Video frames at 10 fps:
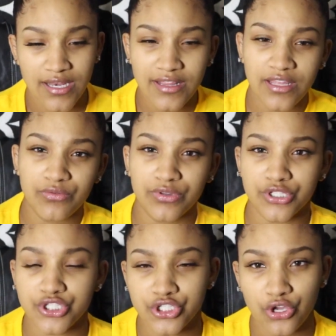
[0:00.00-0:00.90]
anything with
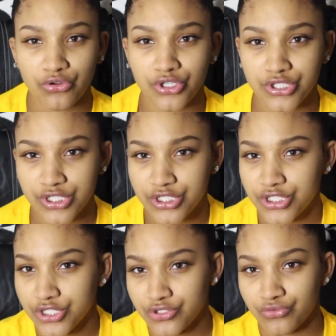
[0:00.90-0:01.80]
the shoulders is
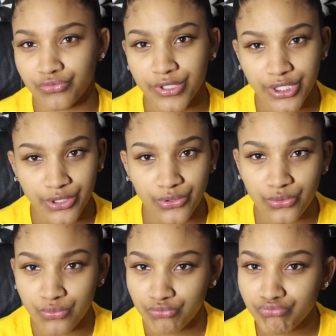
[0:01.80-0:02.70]
just
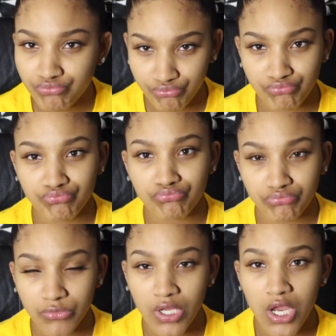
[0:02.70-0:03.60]
real,
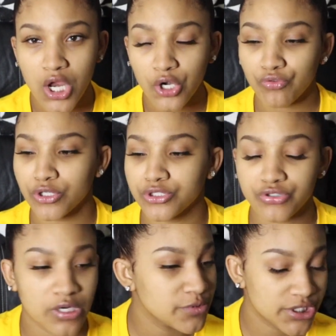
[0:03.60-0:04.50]
real
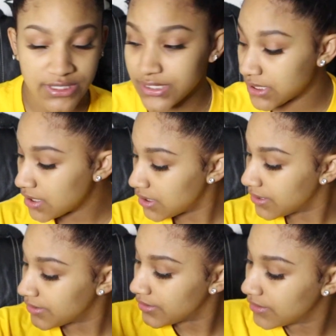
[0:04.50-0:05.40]
scrumptious.
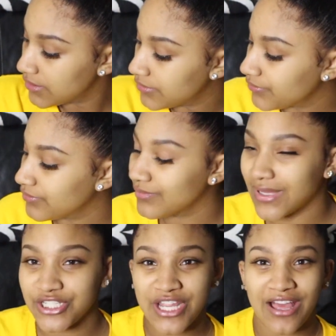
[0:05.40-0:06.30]

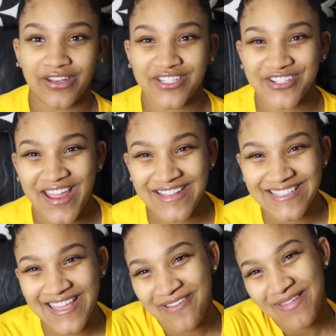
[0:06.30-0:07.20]
My child is trying
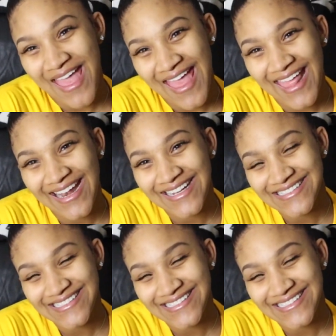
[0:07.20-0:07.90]
to come in